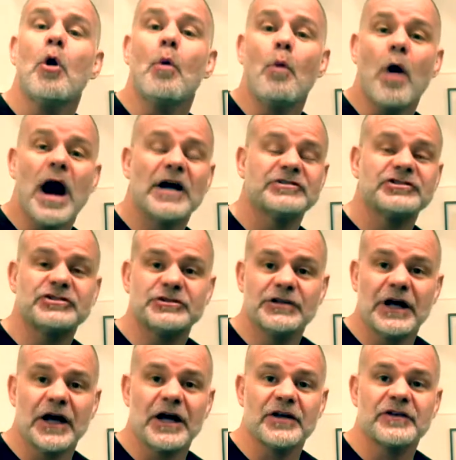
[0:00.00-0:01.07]
Watch
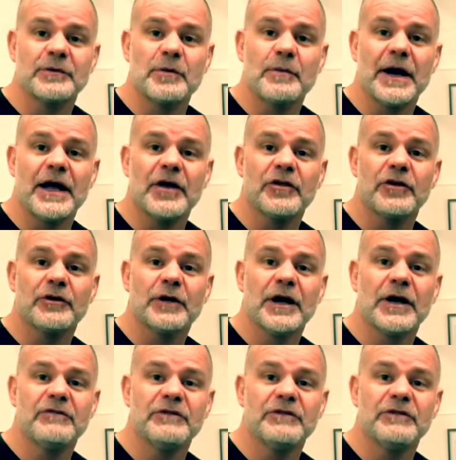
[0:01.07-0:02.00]
some of my other